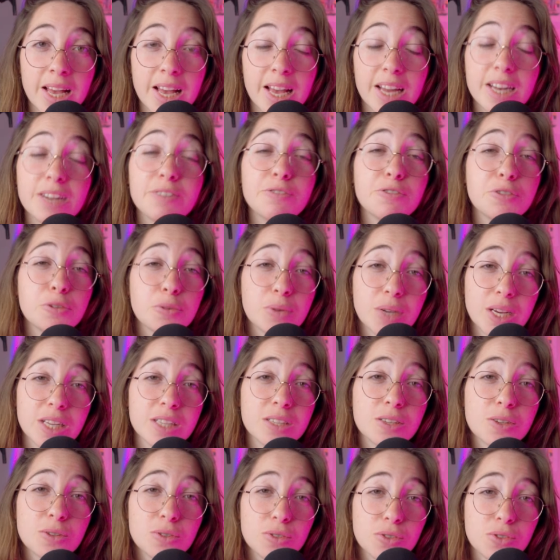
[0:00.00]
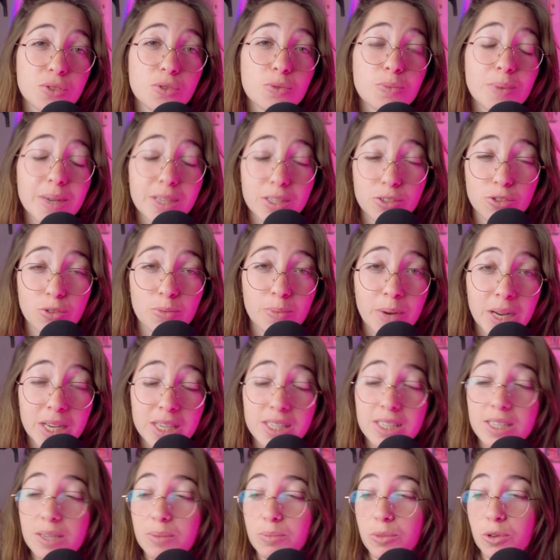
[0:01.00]
And if you can't use two bass drum
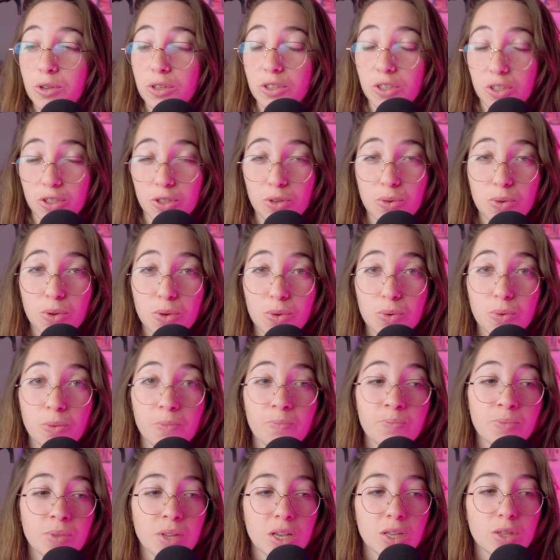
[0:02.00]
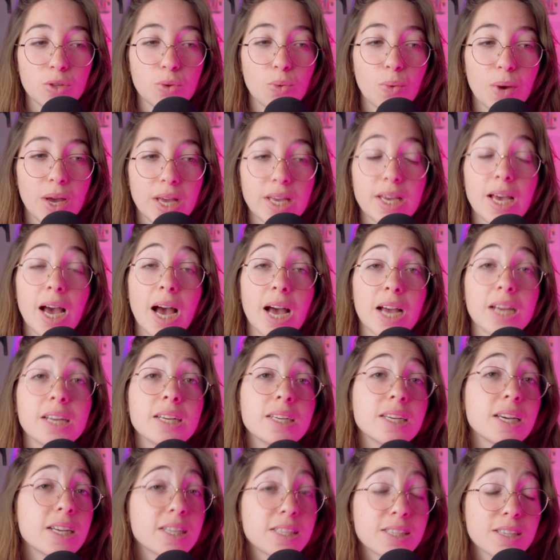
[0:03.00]
mics, I'm gonna show you the way I
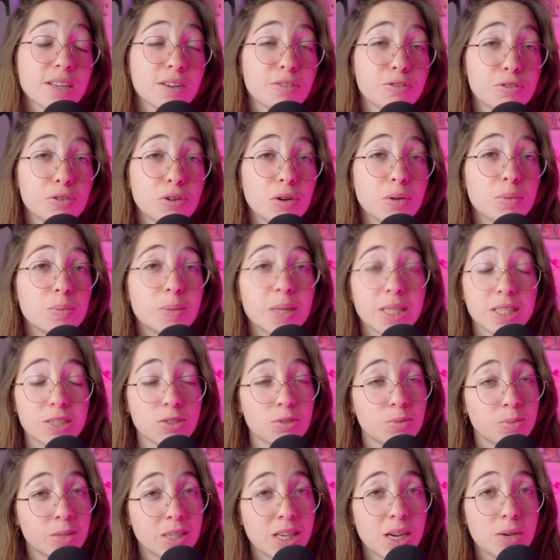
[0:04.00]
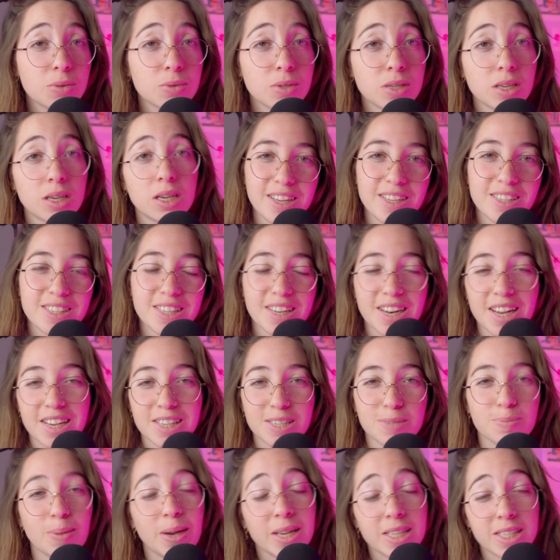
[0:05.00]
get a fuller bass drum sound. It's a
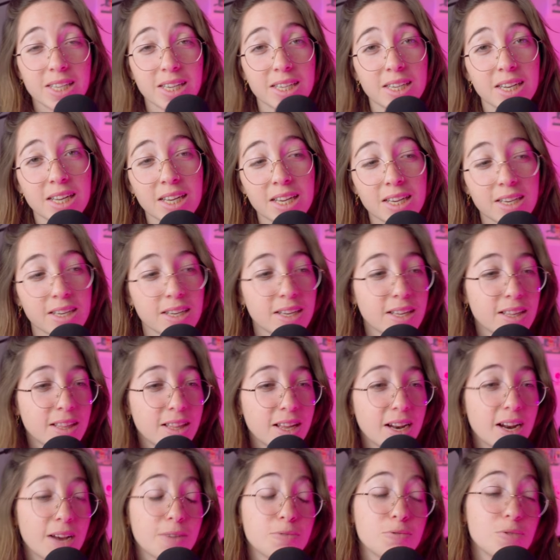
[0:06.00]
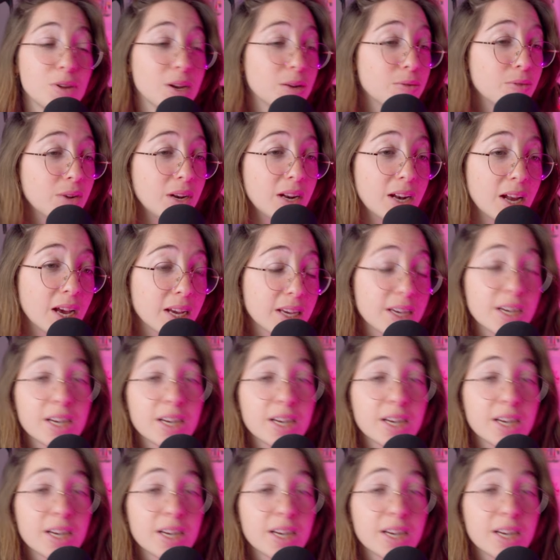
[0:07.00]
nice mic technique that I really like.